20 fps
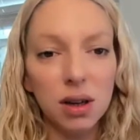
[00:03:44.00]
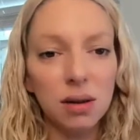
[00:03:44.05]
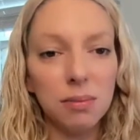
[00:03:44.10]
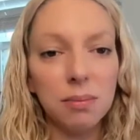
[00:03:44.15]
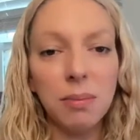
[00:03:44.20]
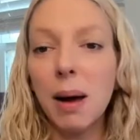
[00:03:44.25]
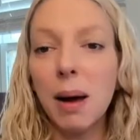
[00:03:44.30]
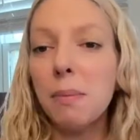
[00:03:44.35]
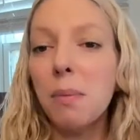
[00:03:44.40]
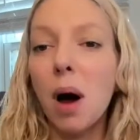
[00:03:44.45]

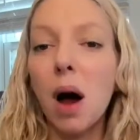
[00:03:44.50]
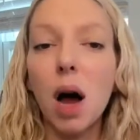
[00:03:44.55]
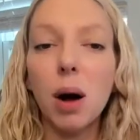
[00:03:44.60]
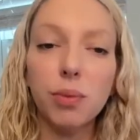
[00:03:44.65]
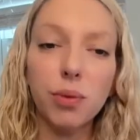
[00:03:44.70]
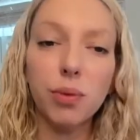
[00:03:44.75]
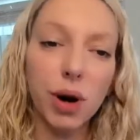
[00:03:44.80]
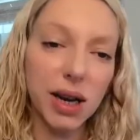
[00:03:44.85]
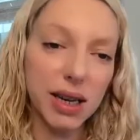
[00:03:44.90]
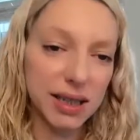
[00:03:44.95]
my
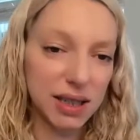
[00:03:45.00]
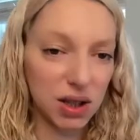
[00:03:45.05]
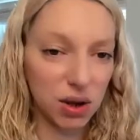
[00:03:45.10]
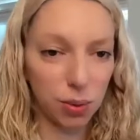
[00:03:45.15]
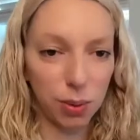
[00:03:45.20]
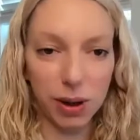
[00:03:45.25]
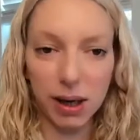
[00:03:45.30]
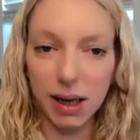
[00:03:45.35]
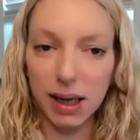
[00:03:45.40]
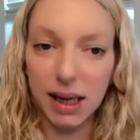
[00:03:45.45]
mom raised
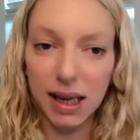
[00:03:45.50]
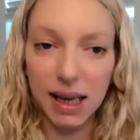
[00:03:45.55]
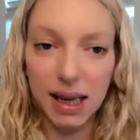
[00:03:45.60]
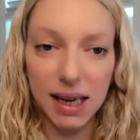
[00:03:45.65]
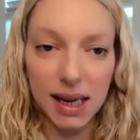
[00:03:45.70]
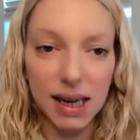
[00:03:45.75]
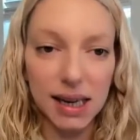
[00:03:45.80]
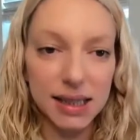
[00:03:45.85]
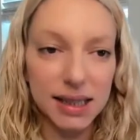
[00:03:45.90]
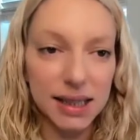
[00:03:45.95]
3
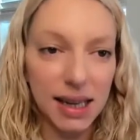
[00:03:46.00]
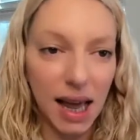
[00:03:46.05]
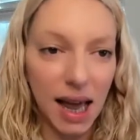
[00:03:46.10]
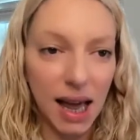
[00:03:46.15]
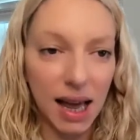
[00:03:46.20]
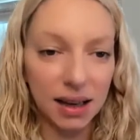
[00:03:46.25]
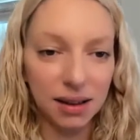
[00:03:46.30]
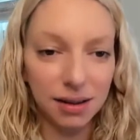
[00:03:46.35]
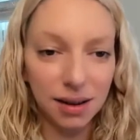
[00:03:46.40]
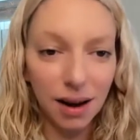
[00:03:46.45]
kids
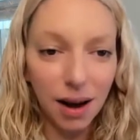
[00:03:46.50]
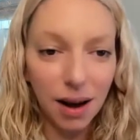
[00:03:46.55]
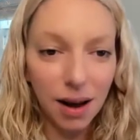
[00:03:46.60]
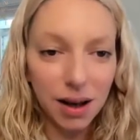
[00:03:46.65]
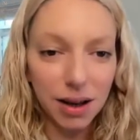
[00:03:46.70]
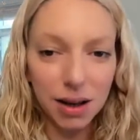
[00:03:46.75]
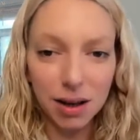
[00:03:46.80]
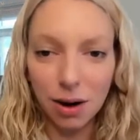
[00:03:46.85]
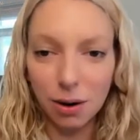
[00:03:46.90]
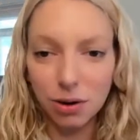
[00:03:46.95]
and,
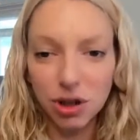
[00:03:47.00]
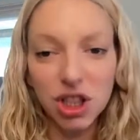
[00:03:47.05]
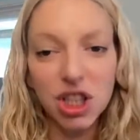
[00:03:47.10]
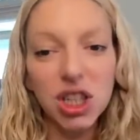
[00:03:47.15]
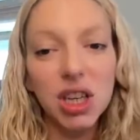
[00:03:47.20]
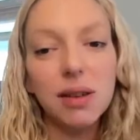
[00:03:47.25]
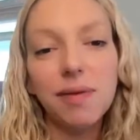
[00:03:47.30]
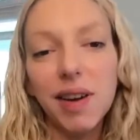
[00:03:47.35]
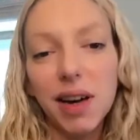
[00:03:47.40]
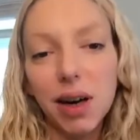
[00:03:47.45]

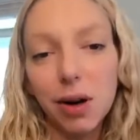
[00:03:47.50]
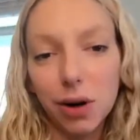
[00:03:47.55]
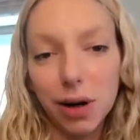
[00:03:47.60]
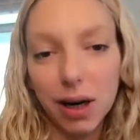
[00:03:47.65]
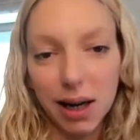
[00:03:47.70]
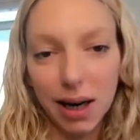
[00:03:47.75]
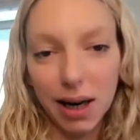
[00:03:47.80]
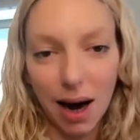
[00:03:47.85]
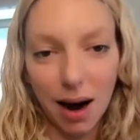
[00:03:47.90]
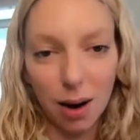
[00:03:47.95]
she
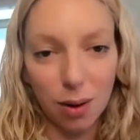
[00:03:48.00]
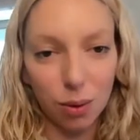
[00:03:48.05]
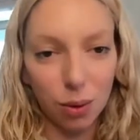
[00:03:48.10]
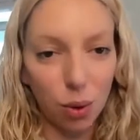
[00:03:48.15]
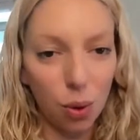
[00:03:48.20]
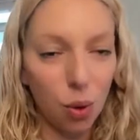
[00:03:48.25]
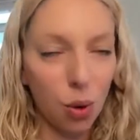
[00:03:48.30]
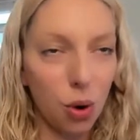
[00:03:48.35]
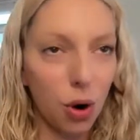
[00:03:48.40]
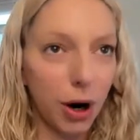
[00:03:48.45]
figured it out.
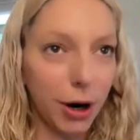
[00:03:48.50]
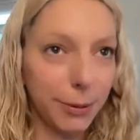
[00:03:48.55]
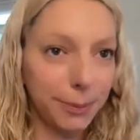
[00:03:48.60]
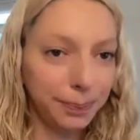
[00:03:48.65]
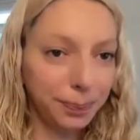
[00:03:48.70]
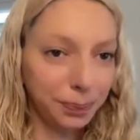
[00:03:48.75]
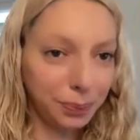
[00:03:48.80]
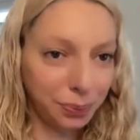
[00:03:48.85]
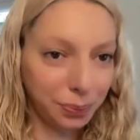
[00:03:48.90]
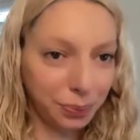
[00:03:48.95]
Or